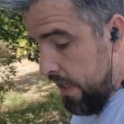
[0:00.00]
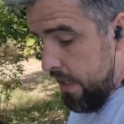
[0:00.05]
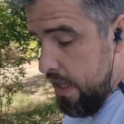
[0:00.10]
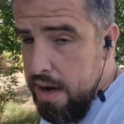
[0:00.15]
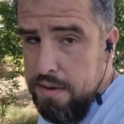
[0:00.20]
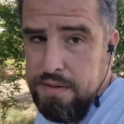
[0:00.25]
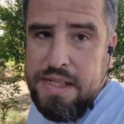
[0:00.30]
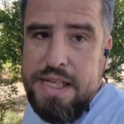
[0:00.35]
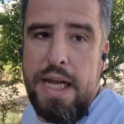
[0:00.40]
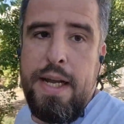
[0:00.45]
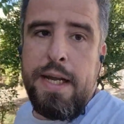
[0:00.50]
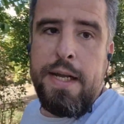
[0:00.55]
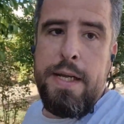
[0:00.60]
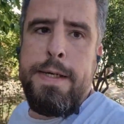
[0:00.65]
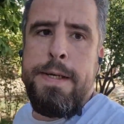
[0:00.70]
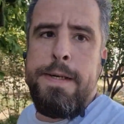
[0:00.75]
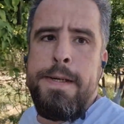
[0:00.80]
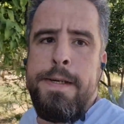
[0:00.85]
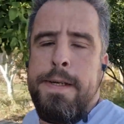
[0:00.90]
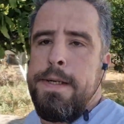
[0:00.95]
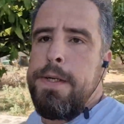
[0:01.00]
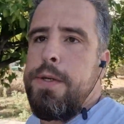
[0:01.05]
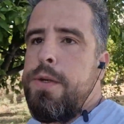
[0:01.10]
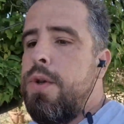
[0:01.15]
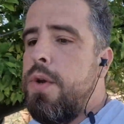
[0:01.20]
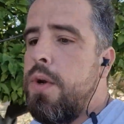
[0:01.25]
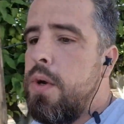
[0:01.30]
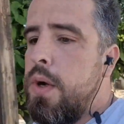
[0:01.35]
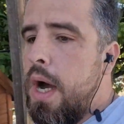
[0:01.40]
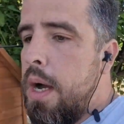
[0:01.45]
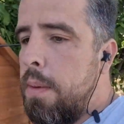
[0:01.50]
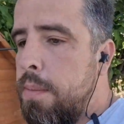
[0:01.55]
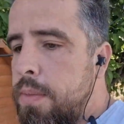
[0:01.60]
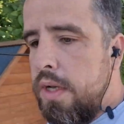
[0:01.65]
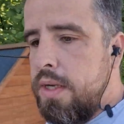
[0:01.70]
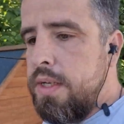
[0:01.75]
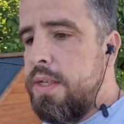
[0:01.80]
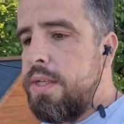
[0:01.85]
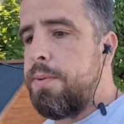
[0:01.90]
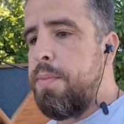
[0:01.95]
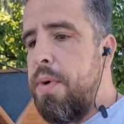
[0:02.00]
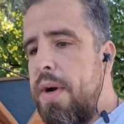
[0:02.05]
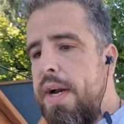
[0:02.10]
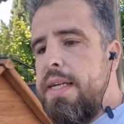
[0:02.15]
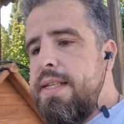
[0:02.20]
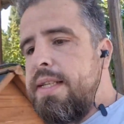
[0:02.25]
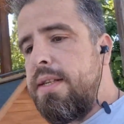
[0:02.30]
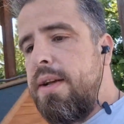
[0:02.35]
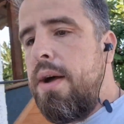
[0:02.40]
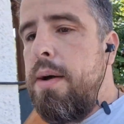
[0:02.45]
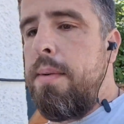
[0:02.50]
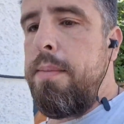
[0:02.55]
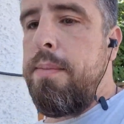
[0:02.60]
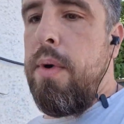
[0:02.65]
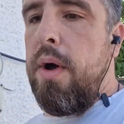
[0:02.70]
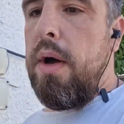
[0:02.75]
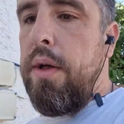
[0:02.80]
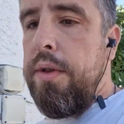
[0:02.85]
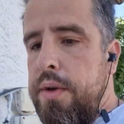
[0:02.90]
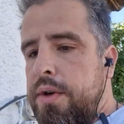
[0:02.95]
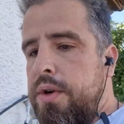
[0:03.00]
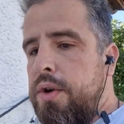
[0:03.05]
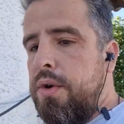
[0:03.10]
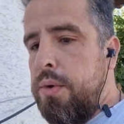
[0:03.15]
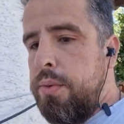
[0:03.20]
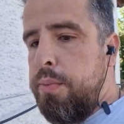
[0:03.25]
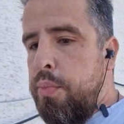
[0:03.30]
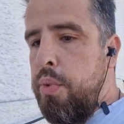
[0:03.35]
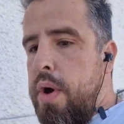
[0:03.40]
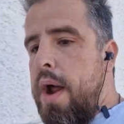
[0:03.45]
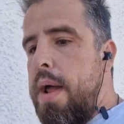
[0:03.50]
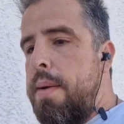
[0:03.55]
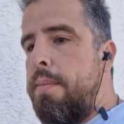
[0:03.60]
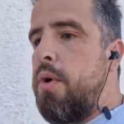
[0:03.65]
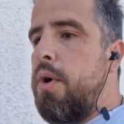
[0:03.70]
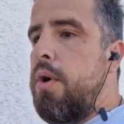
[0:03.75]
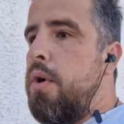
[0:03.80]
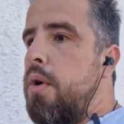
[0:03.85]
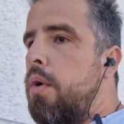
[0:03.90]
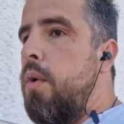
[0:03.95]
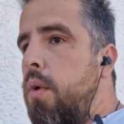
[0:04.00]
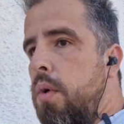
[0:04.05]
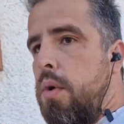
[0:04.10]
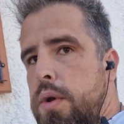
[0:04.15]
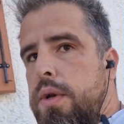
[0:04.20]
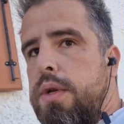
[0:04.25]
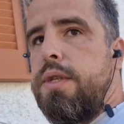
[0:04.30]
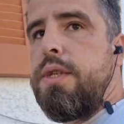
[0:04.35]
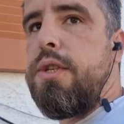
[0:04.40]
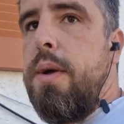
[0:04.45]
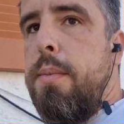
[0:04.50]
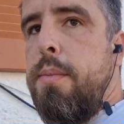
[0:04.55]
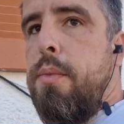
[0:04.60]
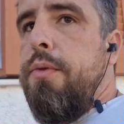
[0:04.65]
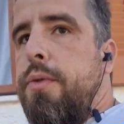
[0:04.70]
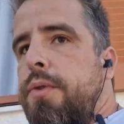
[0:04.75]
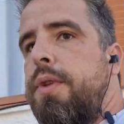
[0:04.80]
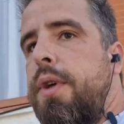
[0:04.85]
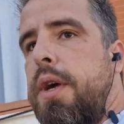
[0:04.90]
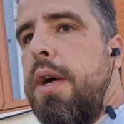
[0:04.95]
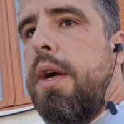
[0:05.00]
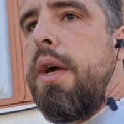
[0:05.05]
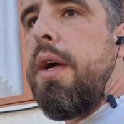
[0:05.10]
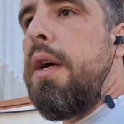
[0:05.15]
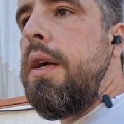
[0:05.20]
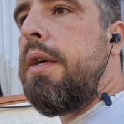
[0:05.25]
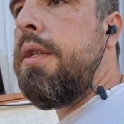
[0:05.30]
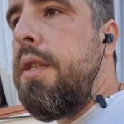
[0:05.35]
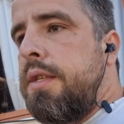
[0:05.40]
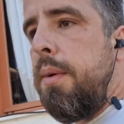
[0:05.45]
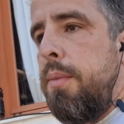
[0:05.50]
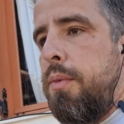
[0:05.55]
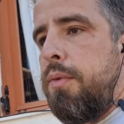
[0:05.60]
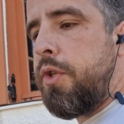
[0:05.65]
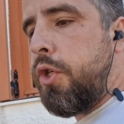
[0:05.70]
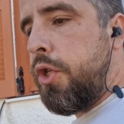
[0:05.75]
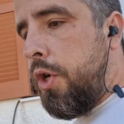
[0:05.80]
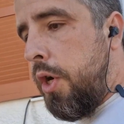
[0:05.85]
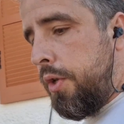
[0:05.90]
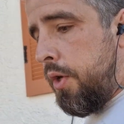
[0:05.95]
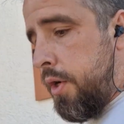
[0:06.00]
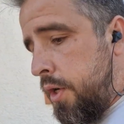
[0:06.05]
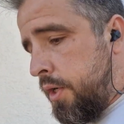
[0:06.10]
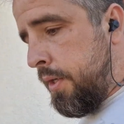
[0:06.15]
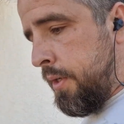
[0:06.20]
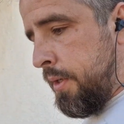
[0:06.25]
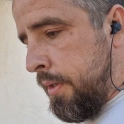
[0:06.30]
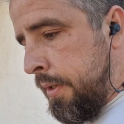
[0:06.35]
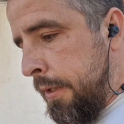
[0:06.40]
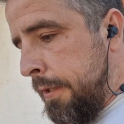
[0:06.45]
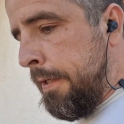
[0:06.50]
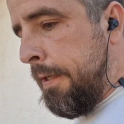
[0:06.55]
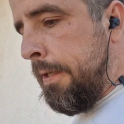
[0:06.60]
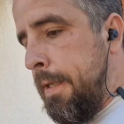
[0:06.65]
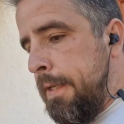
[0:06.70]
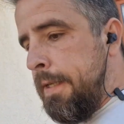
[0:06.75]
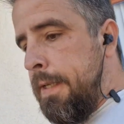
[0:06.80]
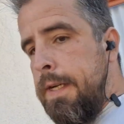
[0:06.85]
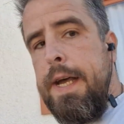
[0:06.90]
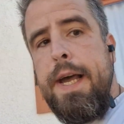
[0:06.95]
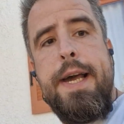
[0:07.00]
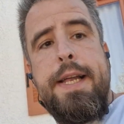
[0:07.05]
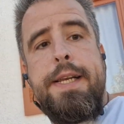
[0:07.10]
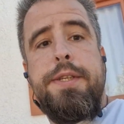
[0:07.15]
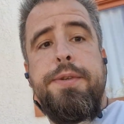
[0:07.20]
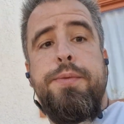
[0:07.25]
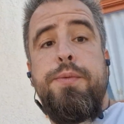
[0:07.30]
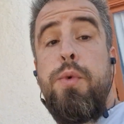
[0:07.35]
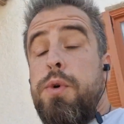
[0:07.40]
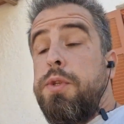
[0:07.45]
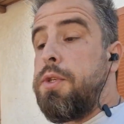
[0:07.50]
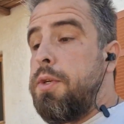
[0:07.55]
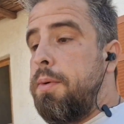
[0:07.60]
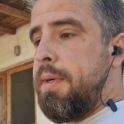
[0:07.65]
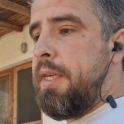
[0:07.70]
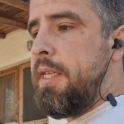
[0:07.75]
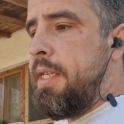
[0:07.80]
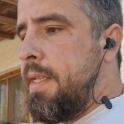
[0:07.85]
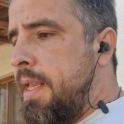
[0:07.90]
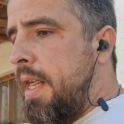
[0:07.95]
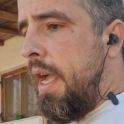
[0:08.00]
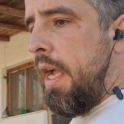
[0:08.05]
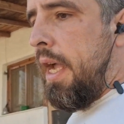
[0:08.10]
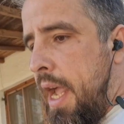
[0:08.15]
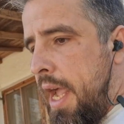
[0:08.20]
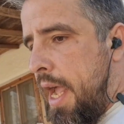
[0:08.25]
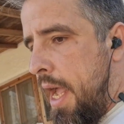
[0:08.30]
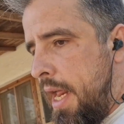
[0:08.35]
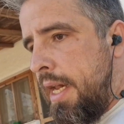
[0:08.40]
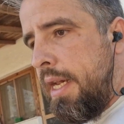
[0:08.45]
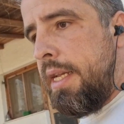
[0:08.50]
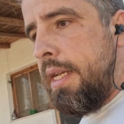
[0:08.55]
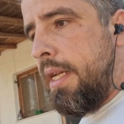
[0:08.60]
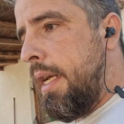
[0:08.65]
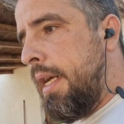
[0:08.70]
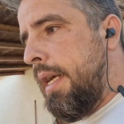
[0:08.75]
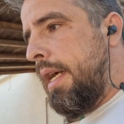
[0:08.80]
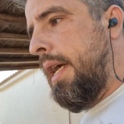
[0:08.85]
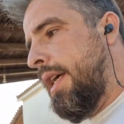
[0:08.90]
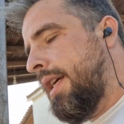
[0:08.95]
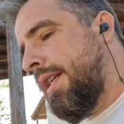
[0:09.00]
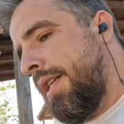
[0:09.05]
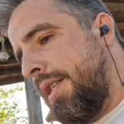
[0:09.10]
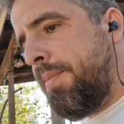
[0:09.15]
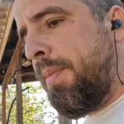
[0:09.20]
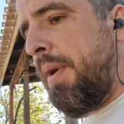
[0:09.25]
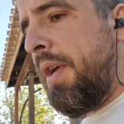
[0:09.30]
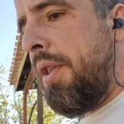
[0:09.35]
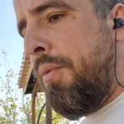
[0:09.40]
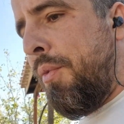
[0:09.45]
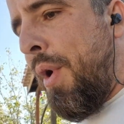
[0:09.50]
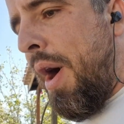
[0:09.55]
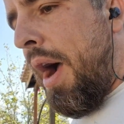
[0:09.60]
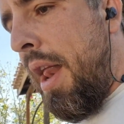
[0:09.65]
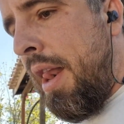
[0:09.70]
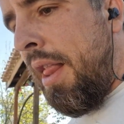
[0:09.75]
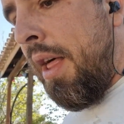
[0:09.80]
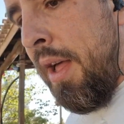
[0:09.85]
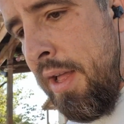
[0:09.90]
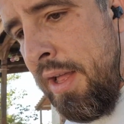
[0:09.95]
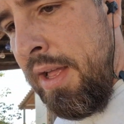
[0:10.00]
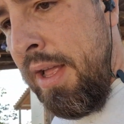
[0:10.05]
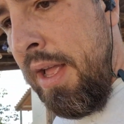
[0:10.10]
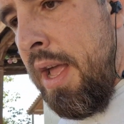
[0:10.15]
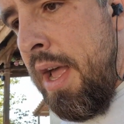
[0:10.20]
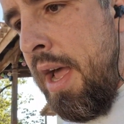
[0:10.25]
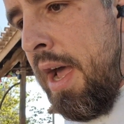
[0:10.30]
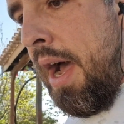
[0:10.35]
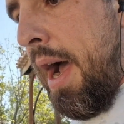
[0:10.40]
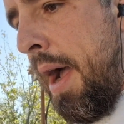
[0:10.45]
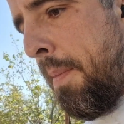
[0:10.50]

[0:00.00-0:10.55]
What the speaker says: then I was like, I'm gonna spray some undercoat primer on some of the shutters, and it's a water-based thing, and it's been a while I